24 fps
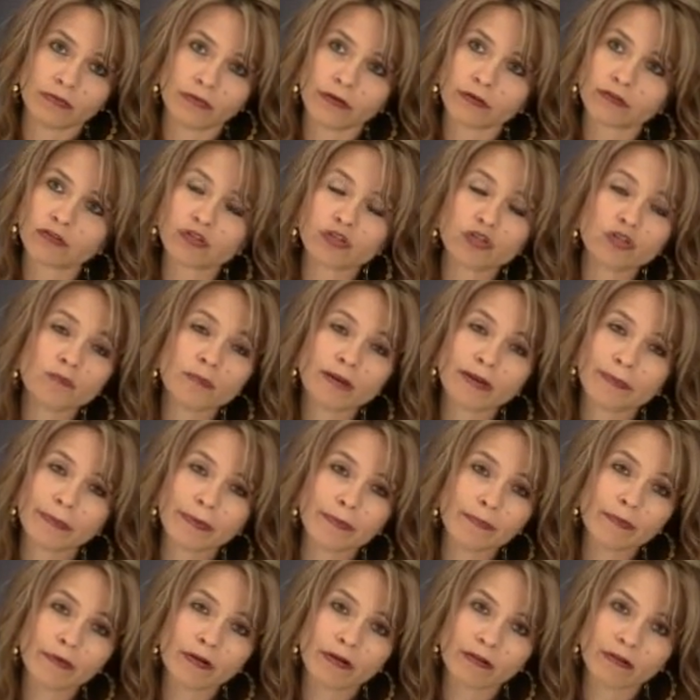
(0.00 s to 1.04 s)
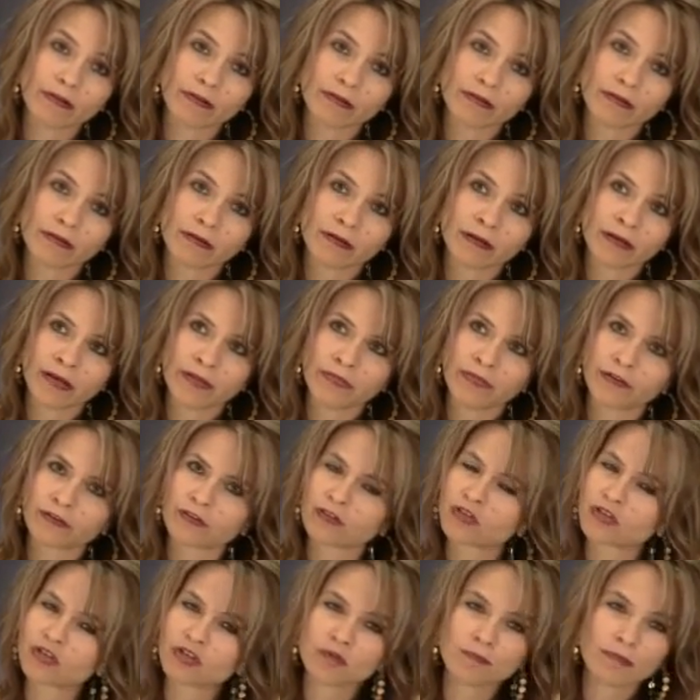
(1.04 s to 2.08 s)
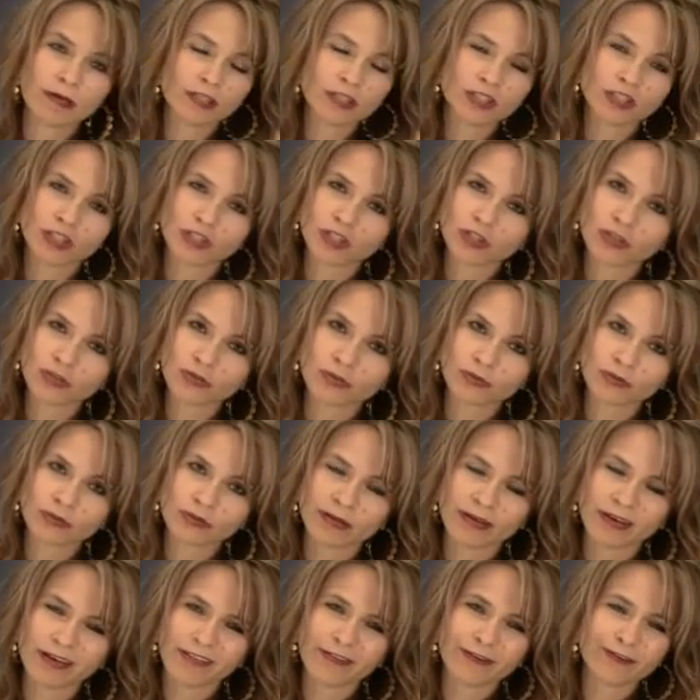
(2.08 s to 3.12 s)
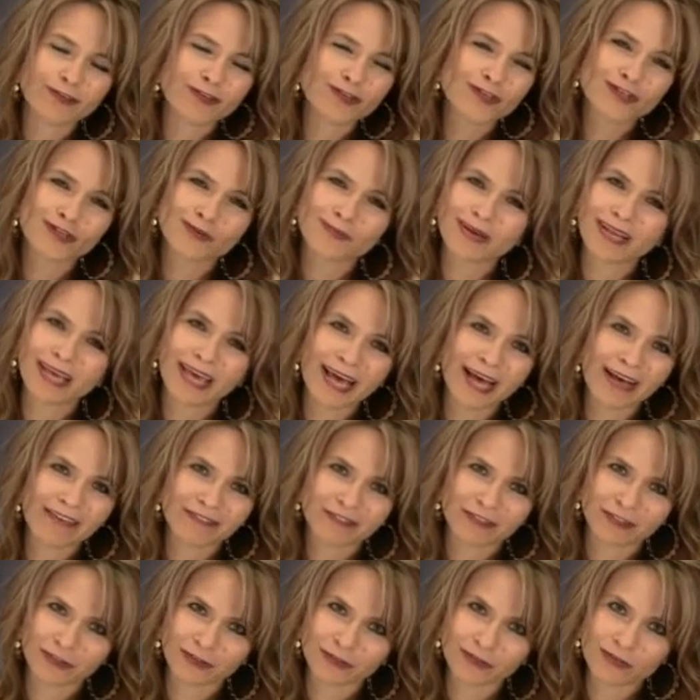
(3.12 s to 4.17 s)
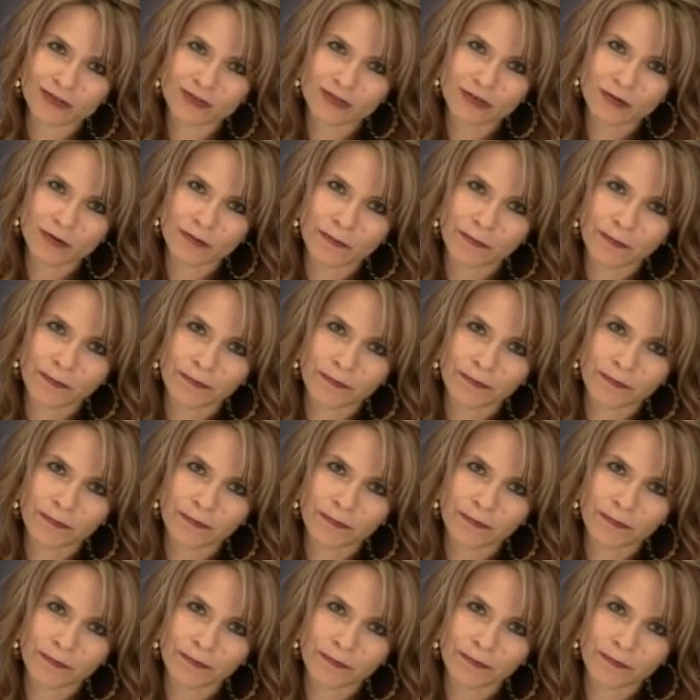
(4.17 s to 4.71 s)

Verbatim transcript: There's too many people. There's too much to do. There's too many have tos.